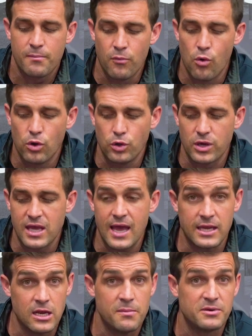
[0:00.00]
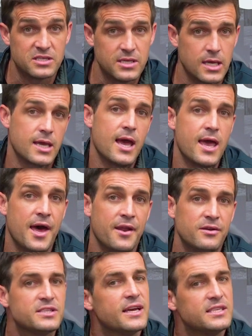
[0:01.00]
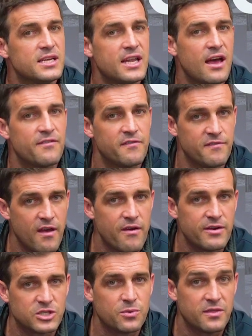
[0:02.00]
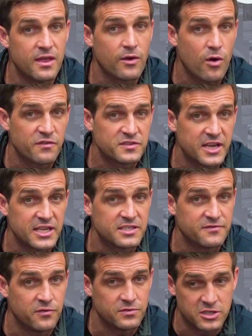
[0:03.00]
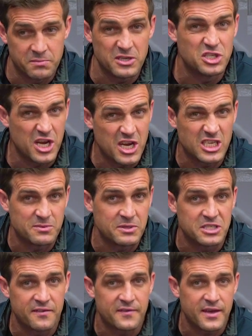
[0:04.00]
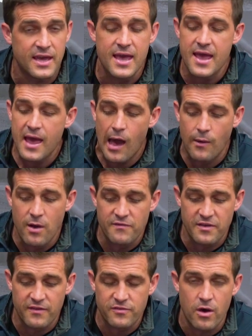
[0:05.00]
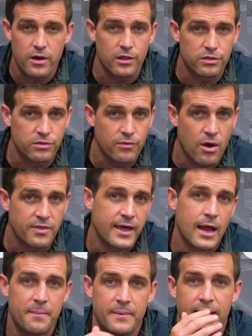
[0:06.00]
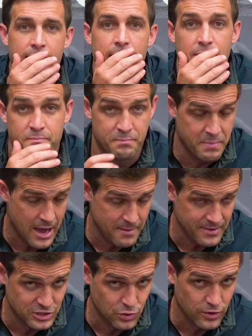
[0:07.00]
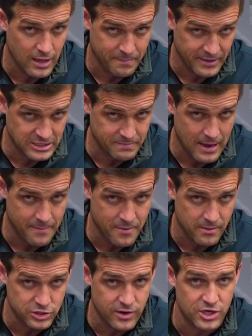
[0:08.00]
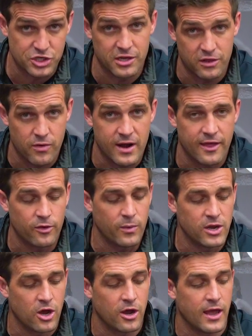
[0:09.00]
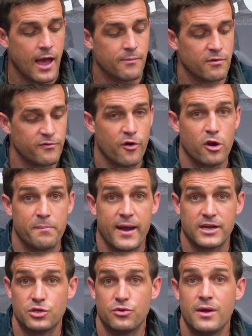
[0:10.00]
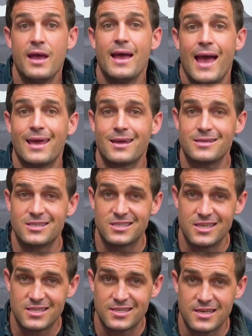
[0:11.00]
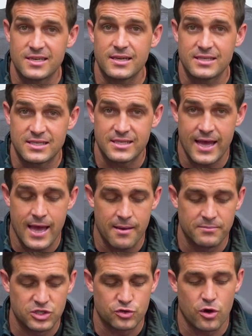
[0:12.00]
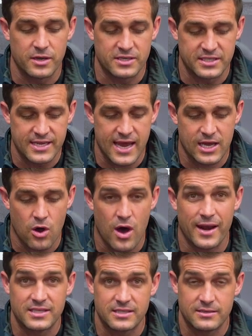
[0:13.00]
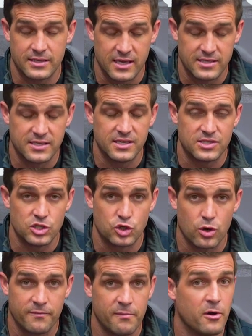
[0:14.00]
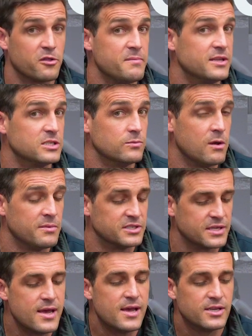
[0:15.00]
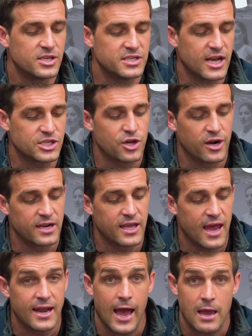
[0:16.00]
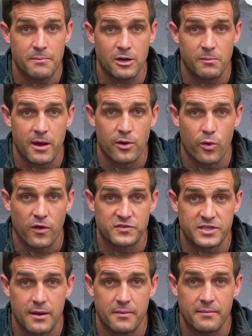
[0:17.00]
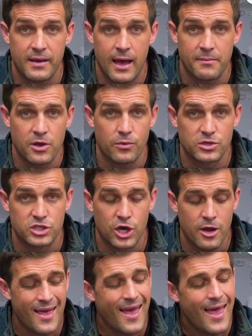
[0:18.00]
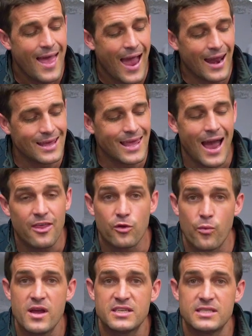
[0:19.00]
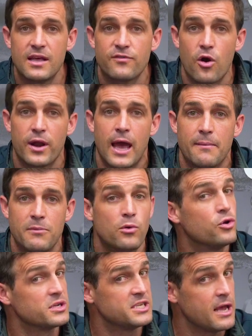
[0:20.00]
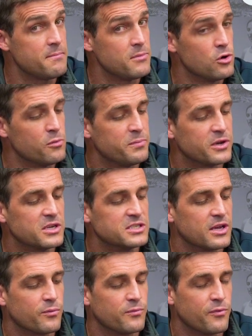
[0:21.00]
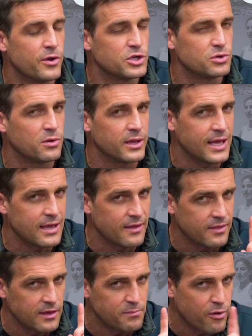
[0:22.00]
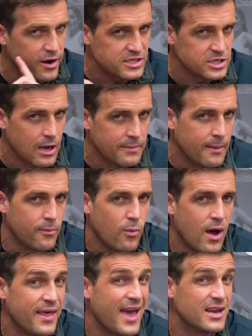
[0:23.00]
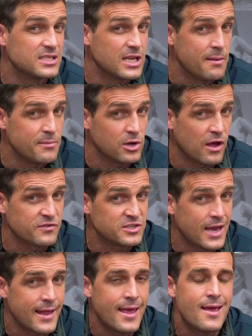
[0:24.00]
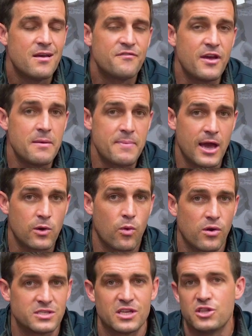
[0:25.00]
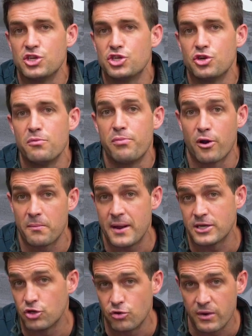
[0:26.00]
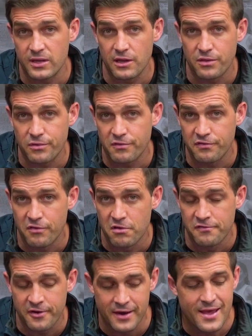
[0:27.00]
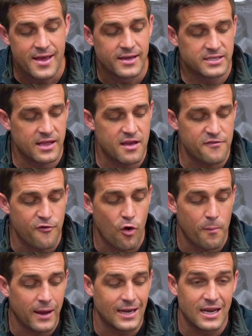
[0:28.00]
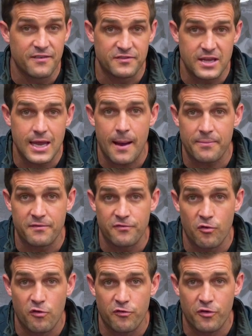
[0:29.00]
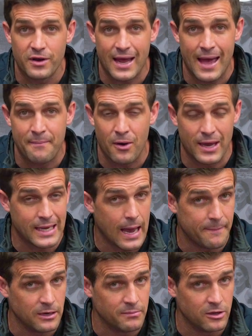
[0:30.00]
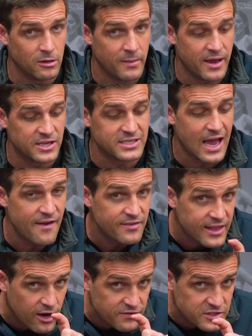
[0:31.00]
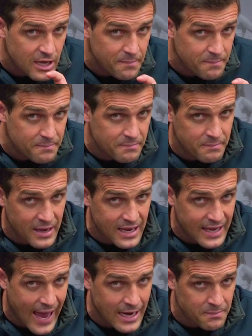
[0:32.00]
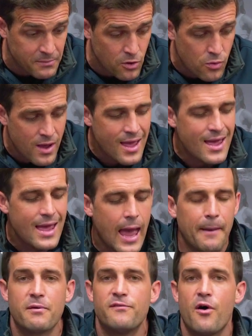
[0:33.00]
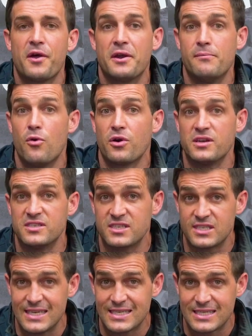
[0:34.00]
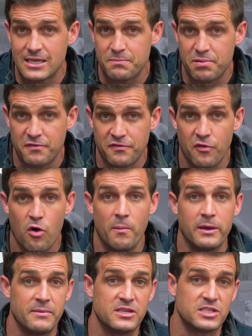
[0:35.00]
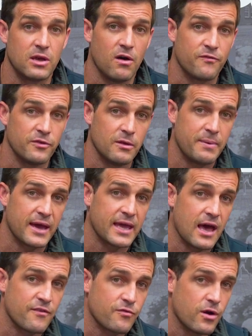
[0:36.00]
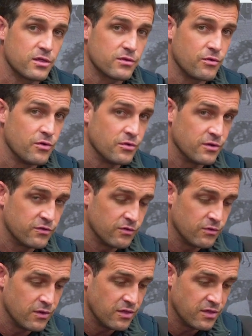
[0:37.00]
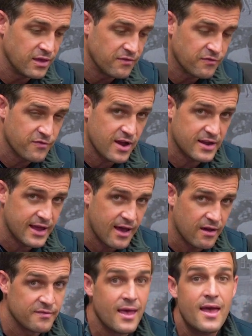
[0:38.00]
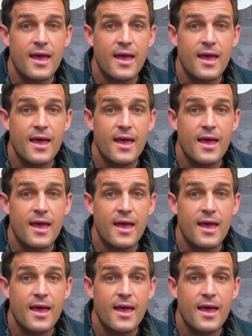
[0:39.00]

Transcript: More looking at your Nimbus and your Kayanos. They did have a variance with their offsets to be gender specific. However, they've kind of thrown that up, torn that piece of paper up, scrunched it and thrown out the window and reverted back to a consistent stack height and consistent drop for both men's and women's. So touching on it again, 8 millimeter offset heel to toe. And again, the reason they've gone 8 mil, not 10 mil, because originally the prototype number 1, they had a 10 mil offset. Feedback was the shoe bottomed out too quickly through the forefoot. So therefore, by lifting up the forefoot by a couple of millimeters, having that offset being 8 mil, it provided a more consistent performing midsole from the back half right through to the front half.